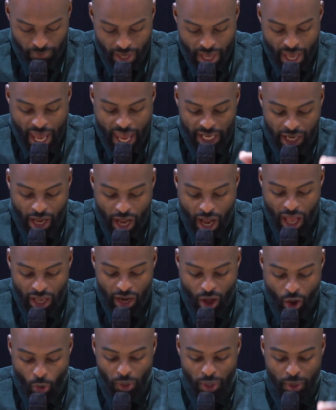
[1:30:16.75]
And God
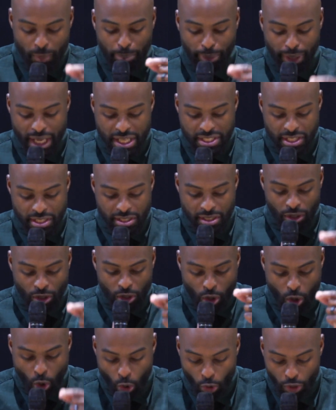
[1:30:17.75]
only blesses
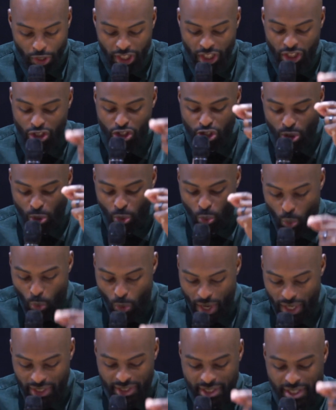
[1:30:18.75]
according to
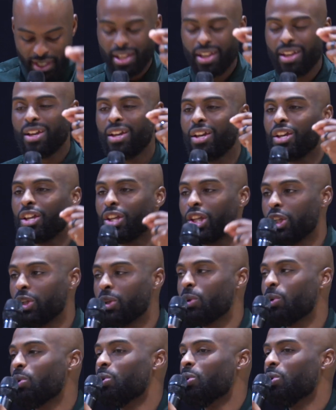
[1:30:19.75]
what
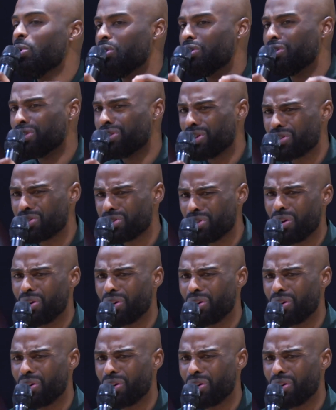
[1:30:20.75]
you deserve.